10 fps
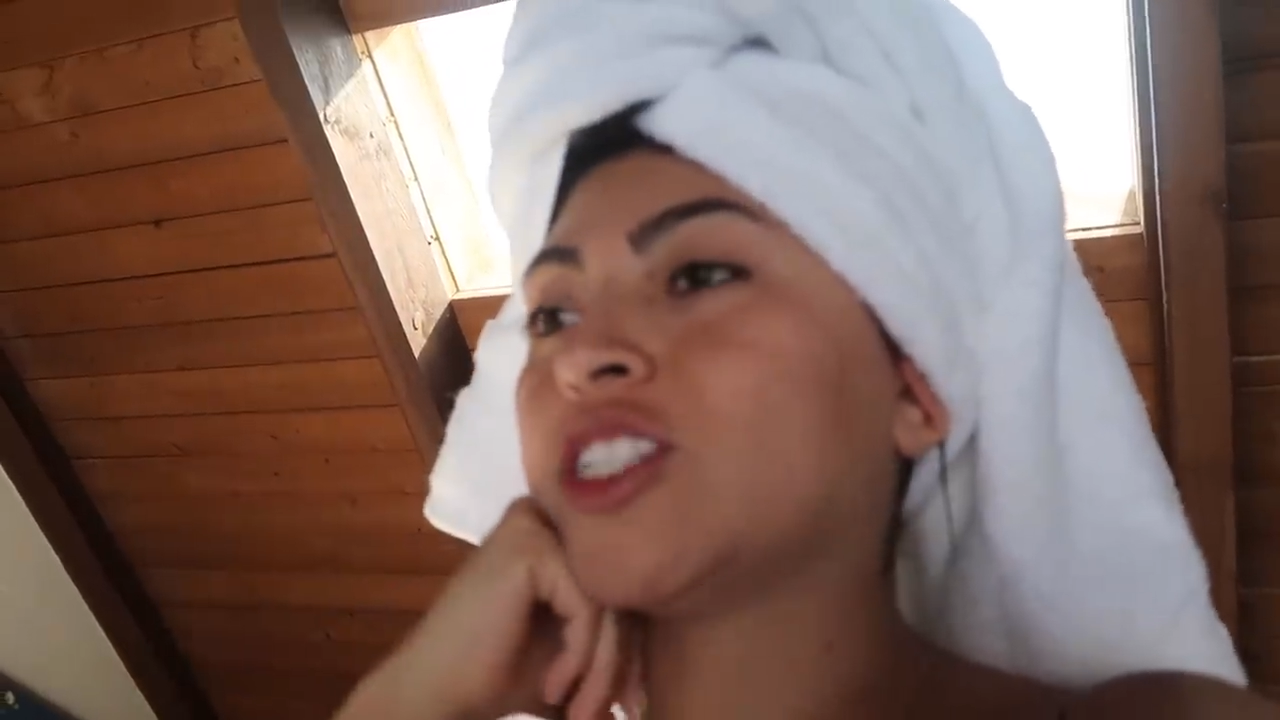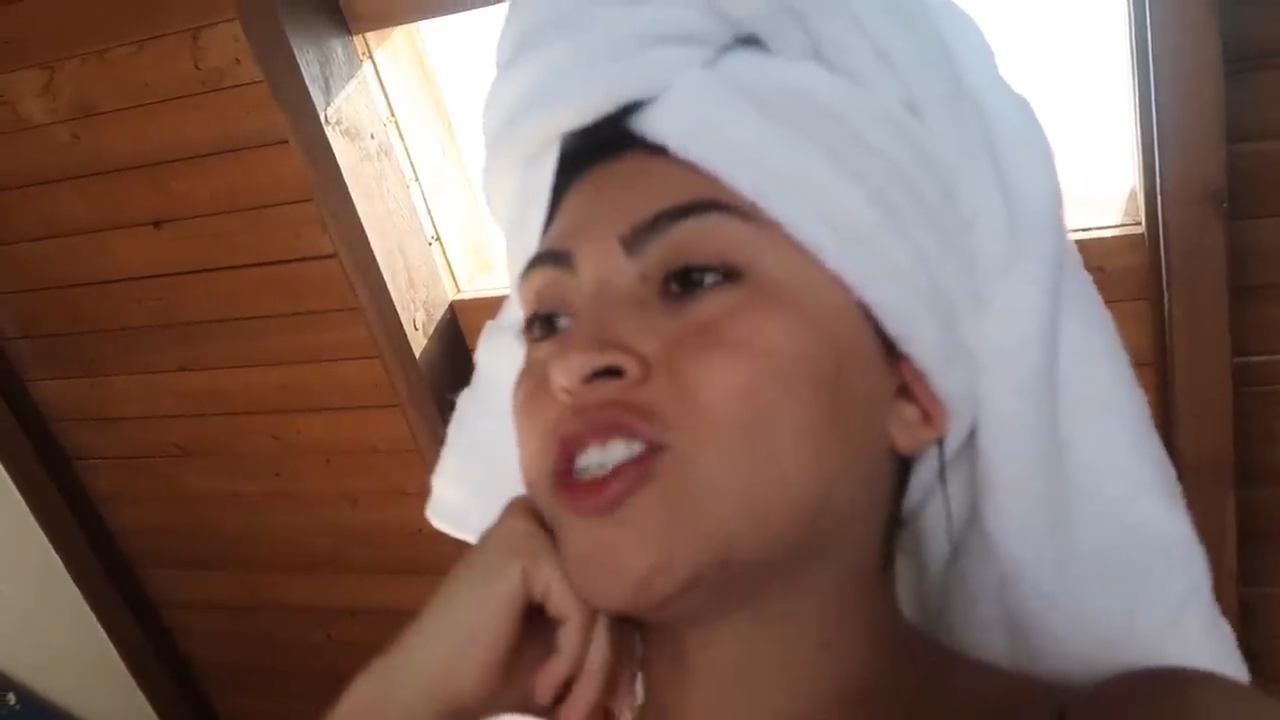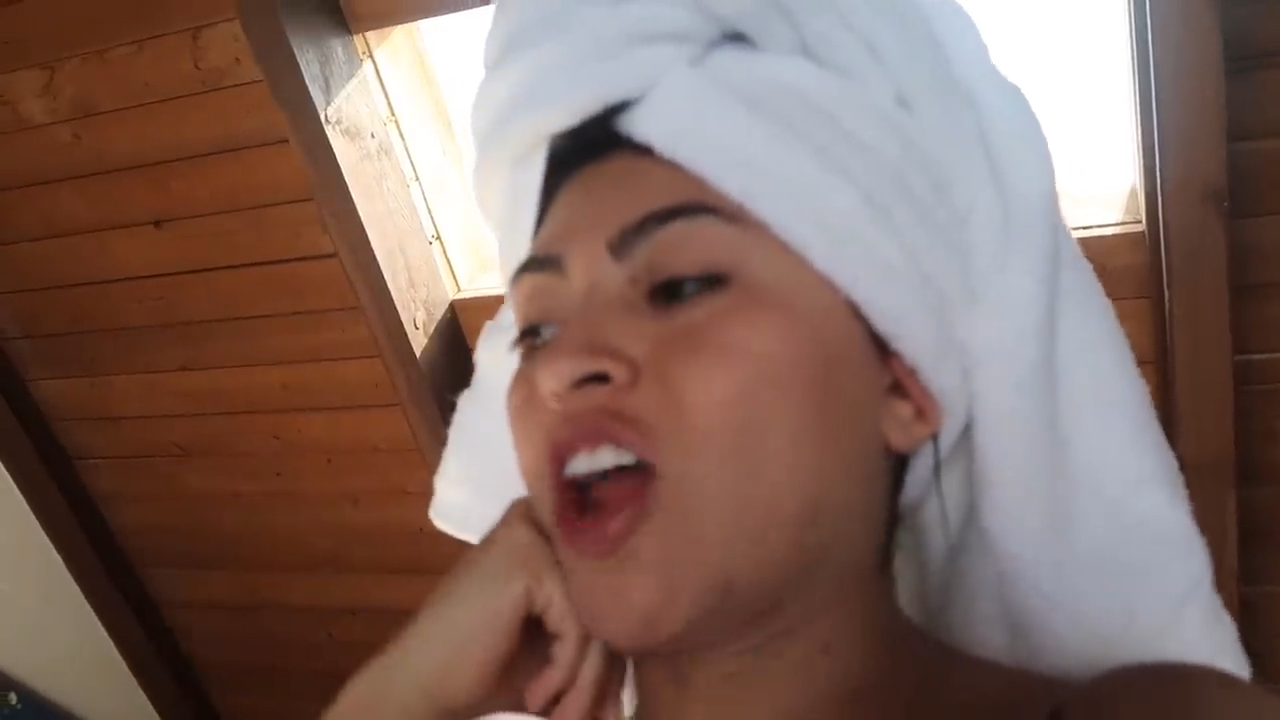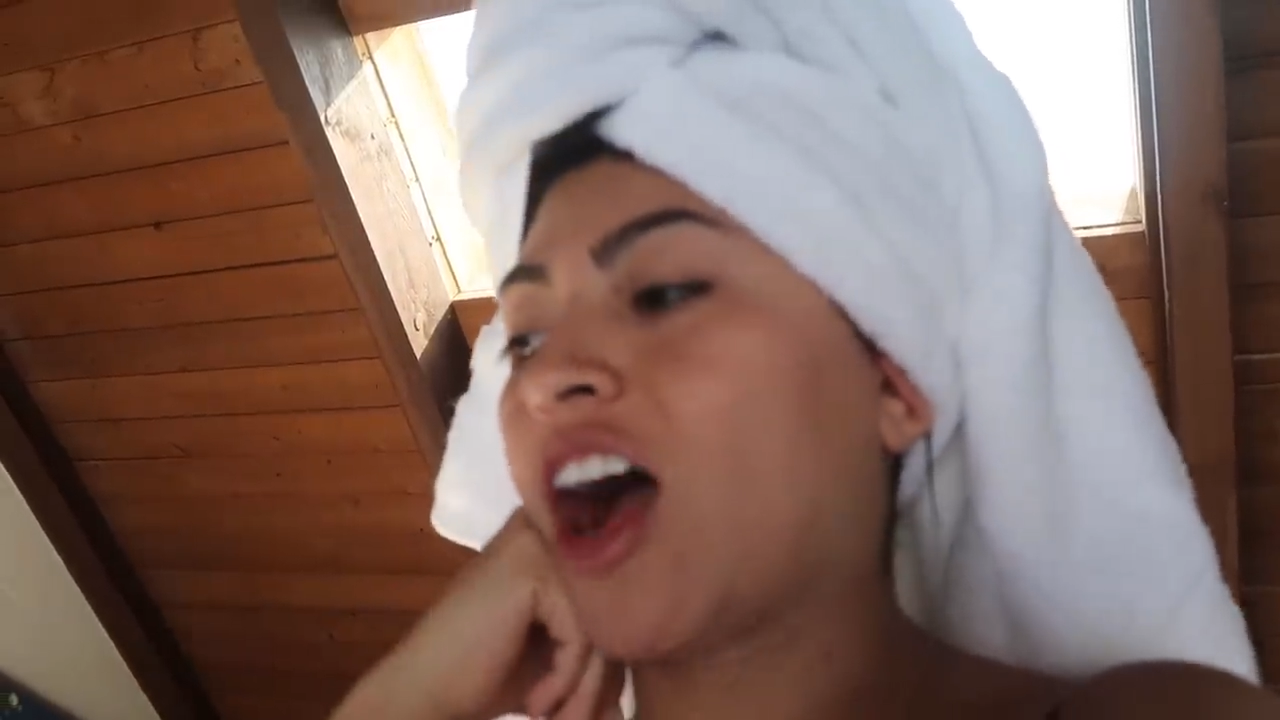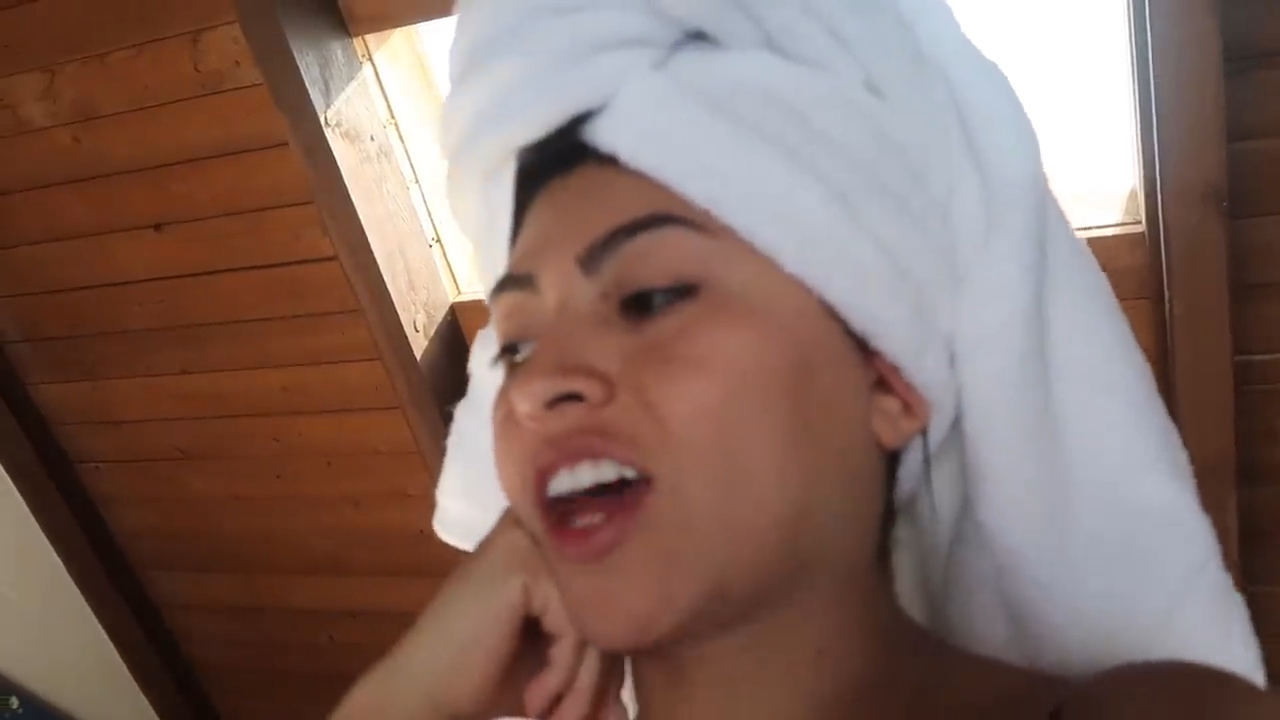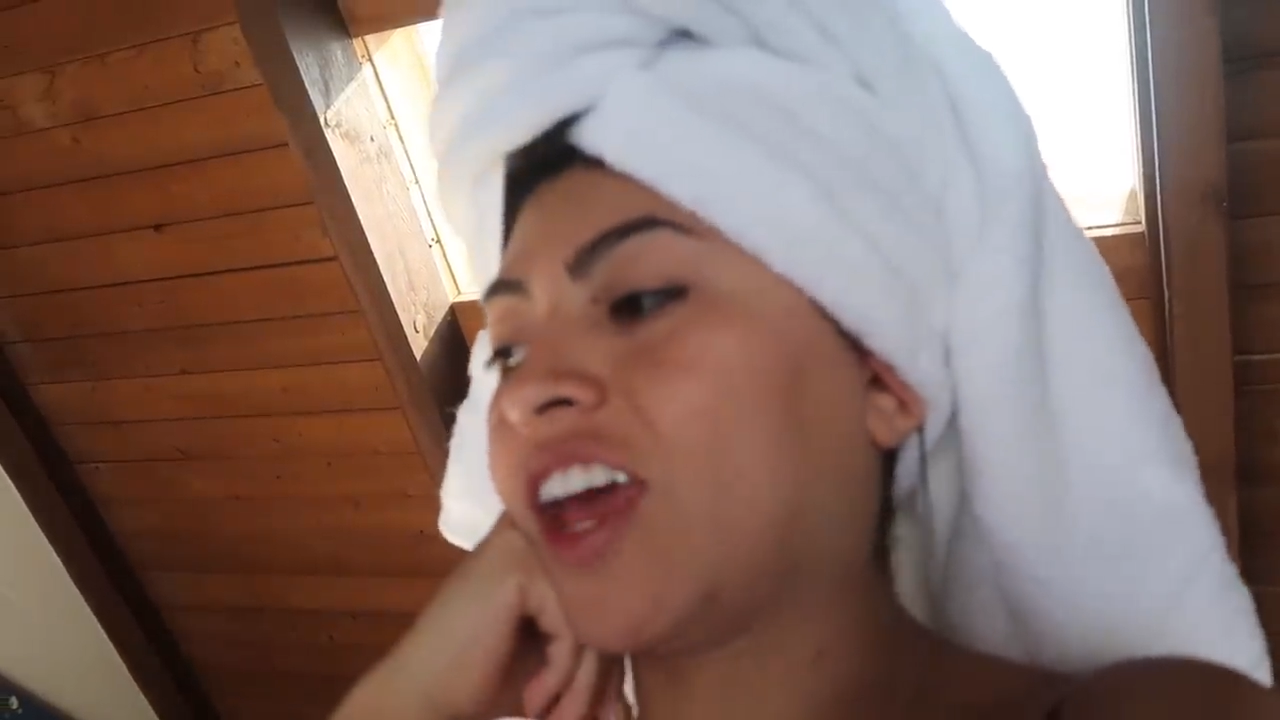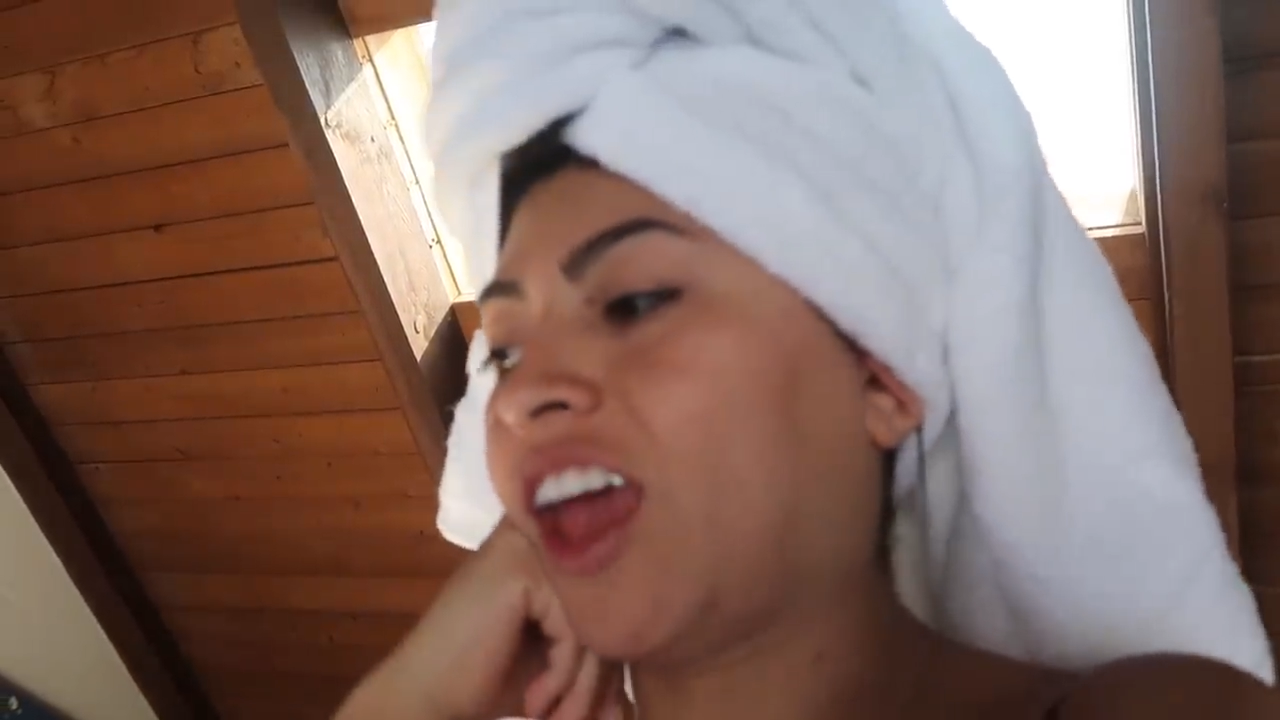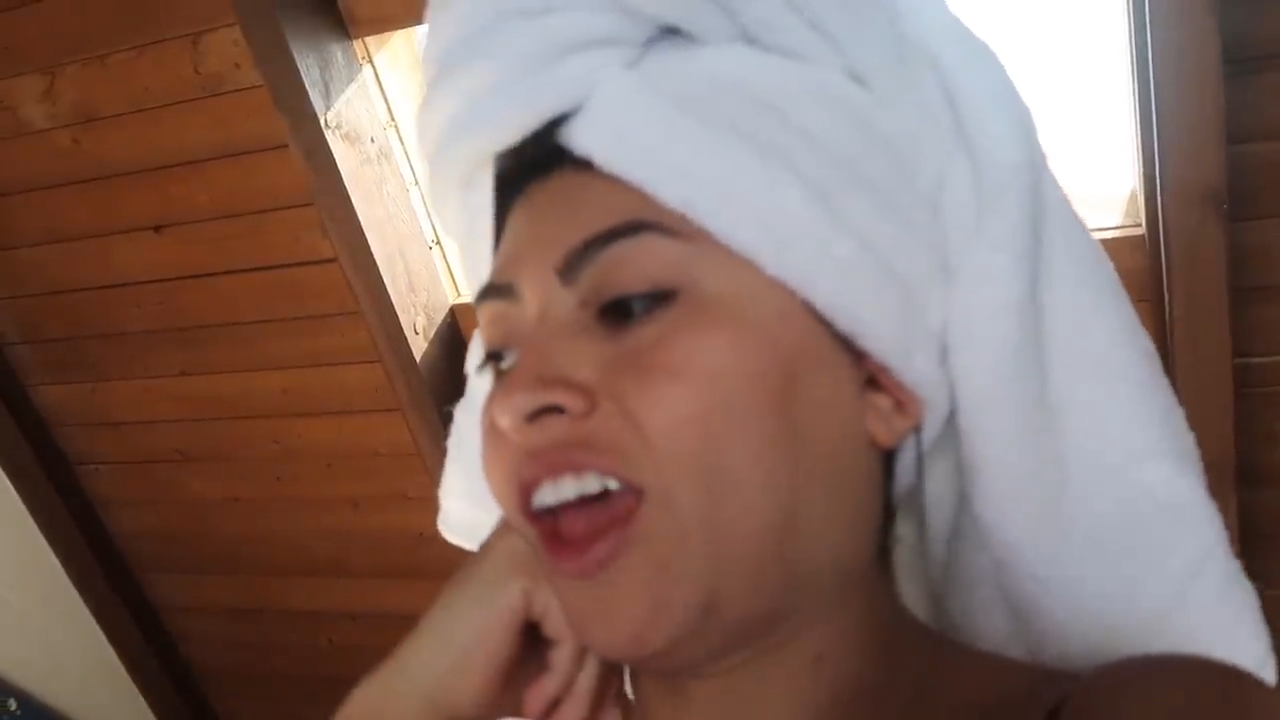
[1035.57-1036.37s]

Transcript: just not gonna